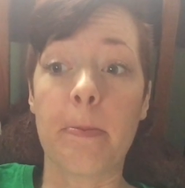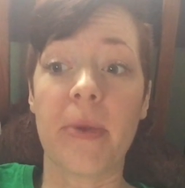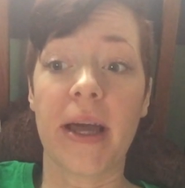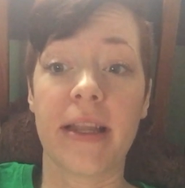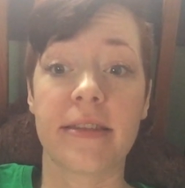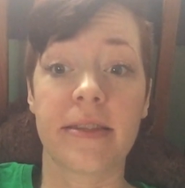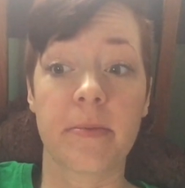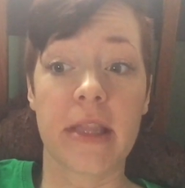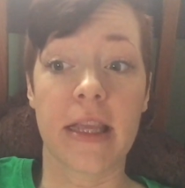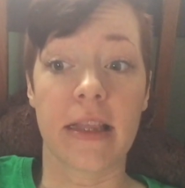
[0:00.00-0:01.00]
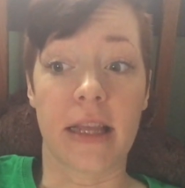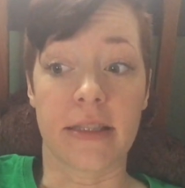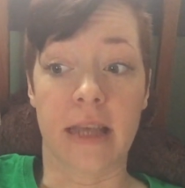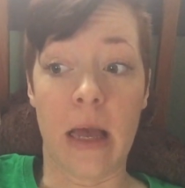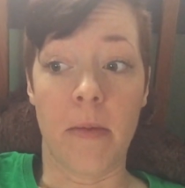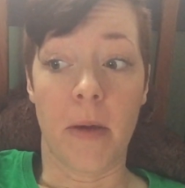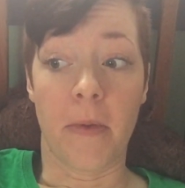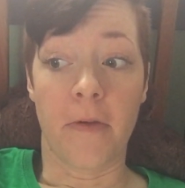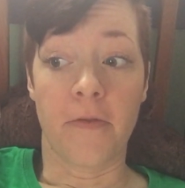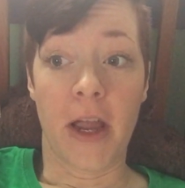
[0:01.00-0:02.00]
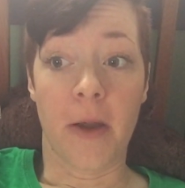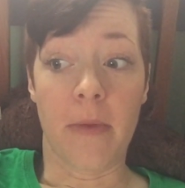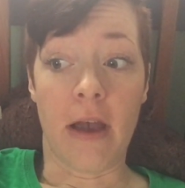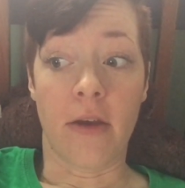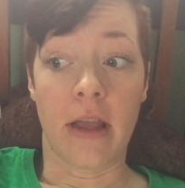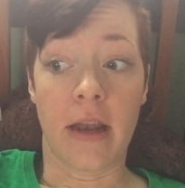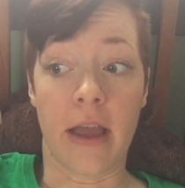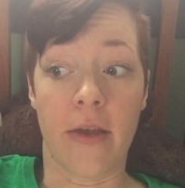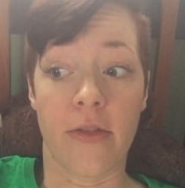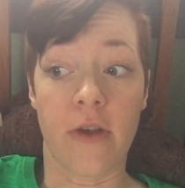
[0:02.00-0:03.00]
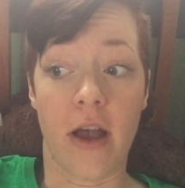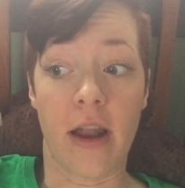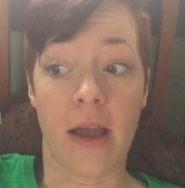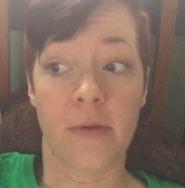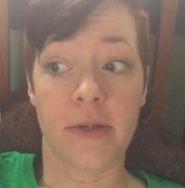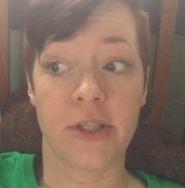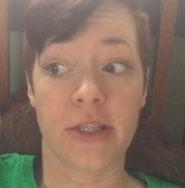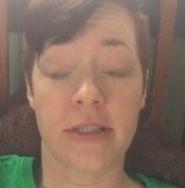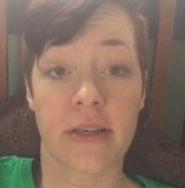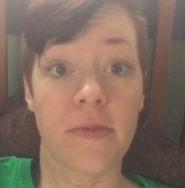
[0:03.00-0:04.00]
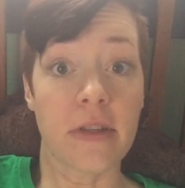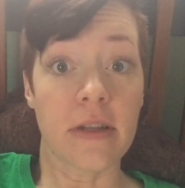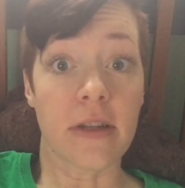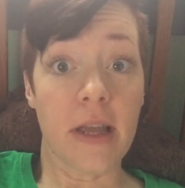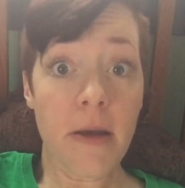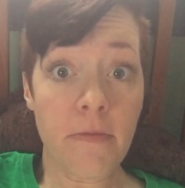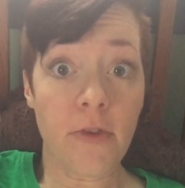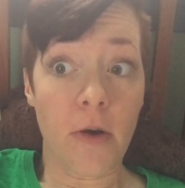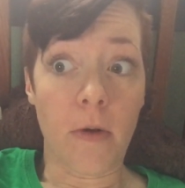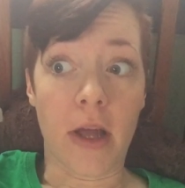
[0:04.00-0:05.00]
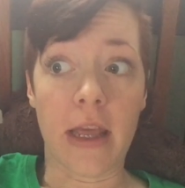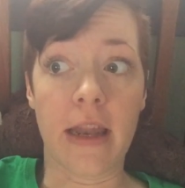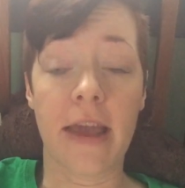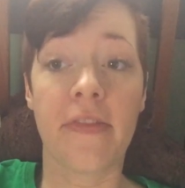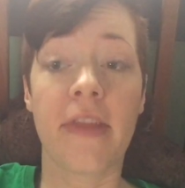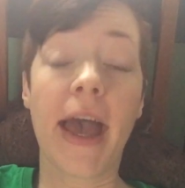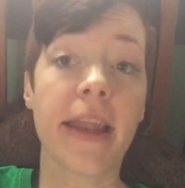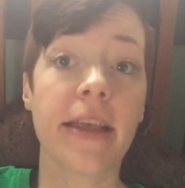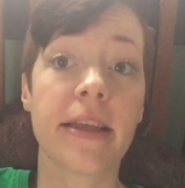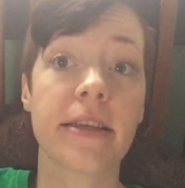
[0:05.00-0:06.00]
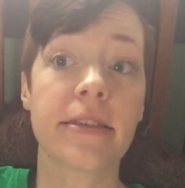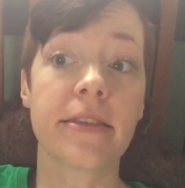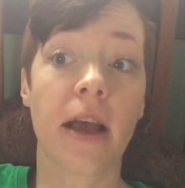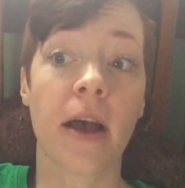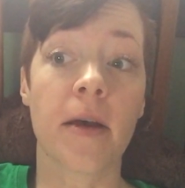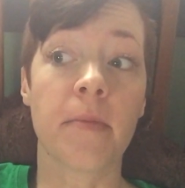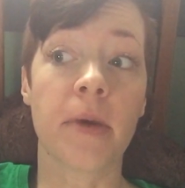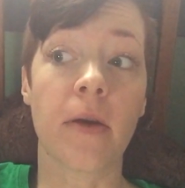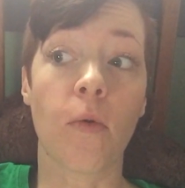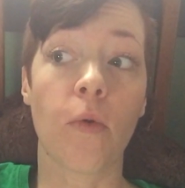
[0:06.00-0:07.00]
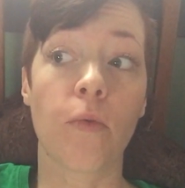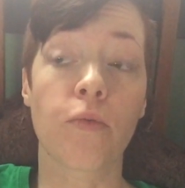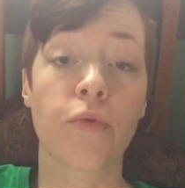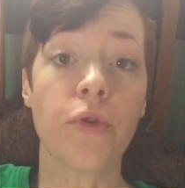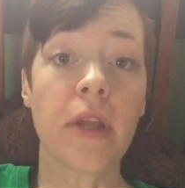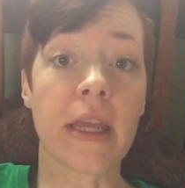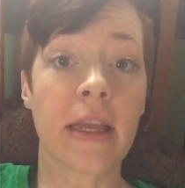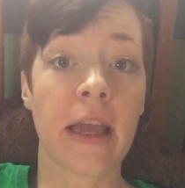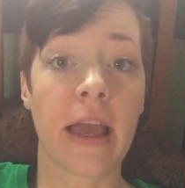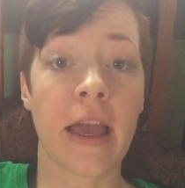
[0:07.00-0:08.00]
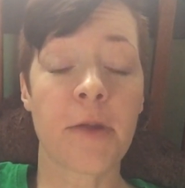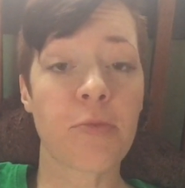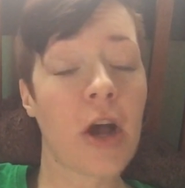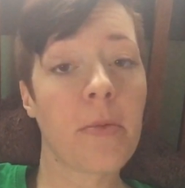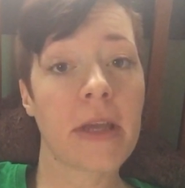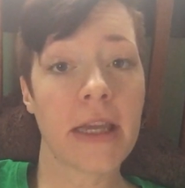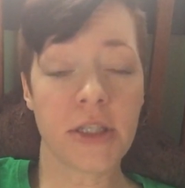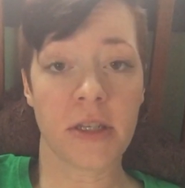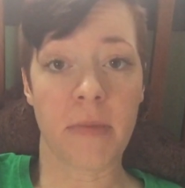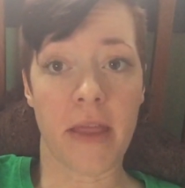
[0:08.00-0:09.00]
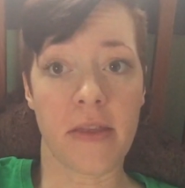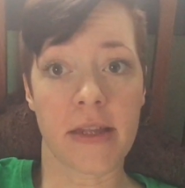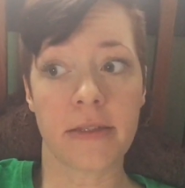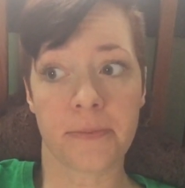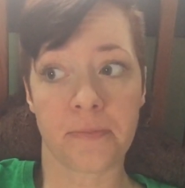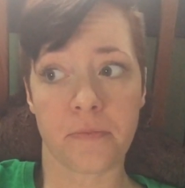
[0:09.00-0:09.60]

but it's something that's come up a fair amount and I thought I would just give a little info on it, and that is rooting and propagation methods